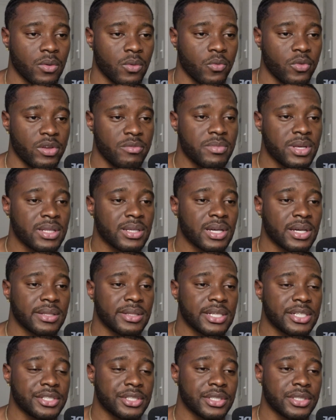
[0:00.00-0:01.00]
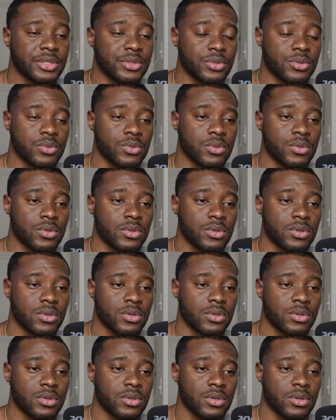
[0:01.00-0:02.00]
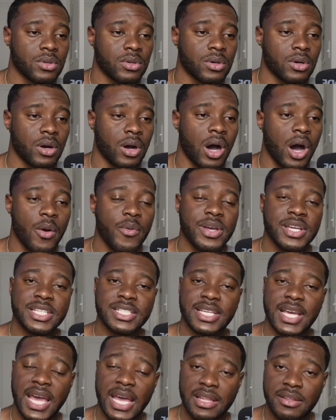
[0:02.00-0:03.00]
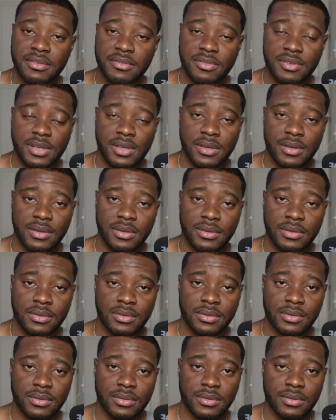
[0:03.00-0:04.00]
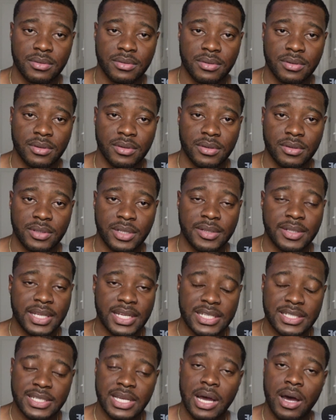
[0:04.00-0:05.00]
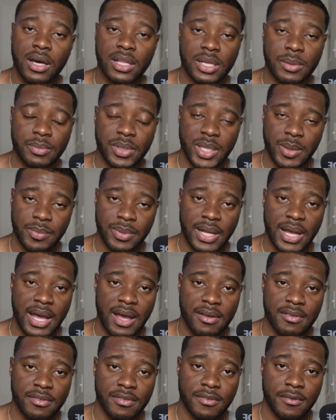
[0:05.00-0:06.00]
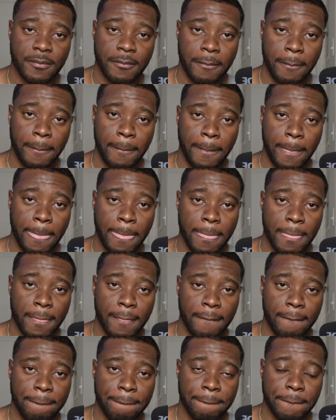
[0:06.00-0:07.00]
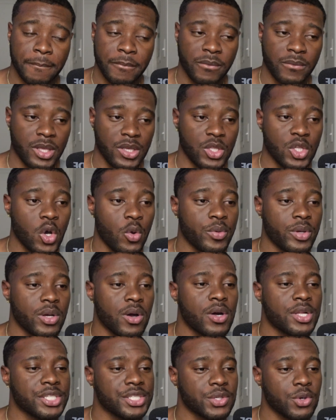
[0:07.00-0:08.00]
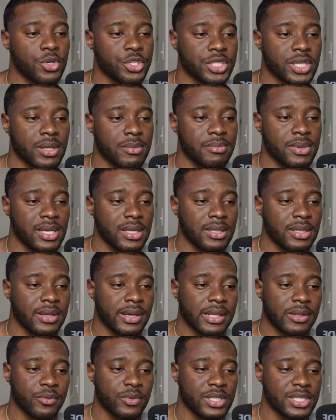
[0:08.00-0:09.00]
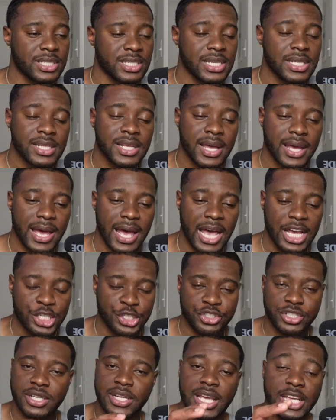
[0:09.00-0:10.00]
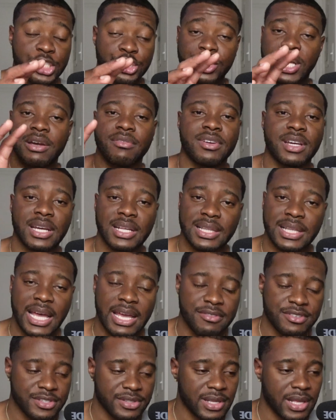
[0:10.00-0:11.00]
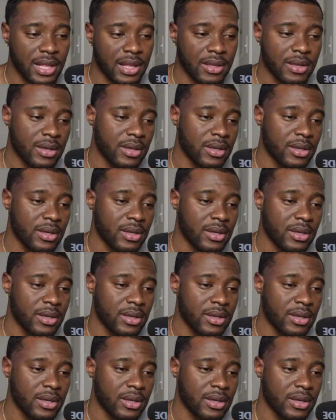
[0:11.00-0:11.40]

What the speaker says: We've been conditioned to always envy the things that other people have. You know, we go on social media and we see the extravagant lifestyle.